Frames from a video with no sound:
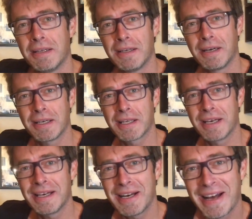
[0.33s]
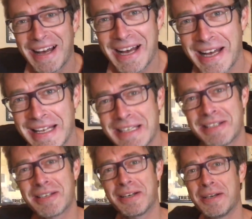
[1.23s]
Hi there,
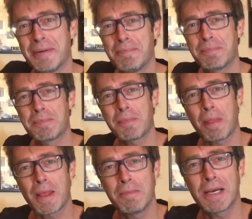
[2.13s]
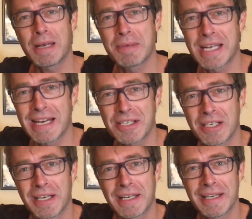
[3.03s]
and my name is
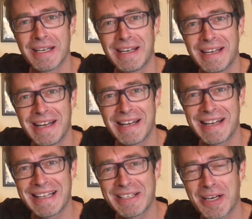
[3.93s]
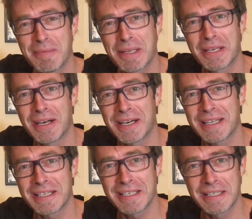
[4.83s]
Ashley, and I'm the guy
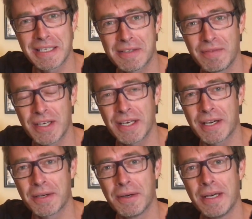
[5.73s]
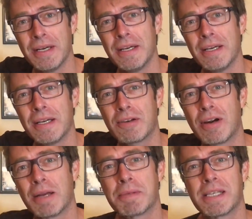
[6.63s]
that did this video,
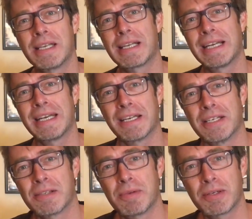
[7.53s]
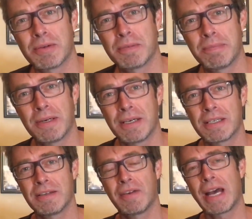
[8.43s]
Crime Scene Cleaners, which was
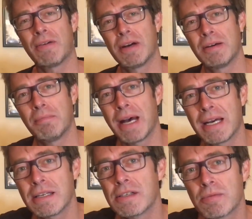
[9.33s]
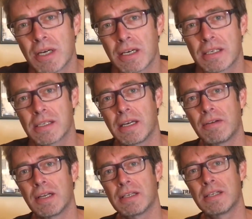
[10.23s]
part of our Man's Work
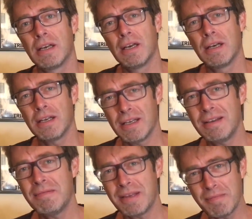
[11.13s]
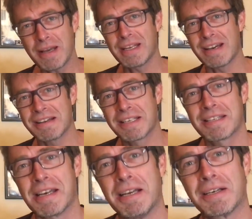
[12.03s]
series. You may
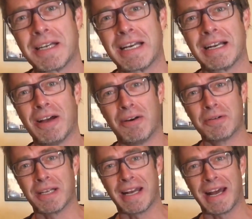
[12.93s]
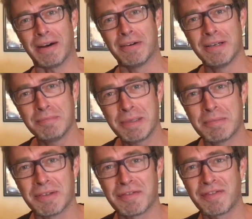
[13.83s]
notice I look a little older now, a bit
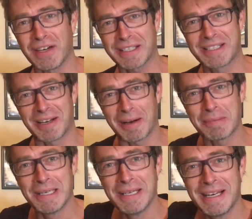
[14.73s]
more fucked up.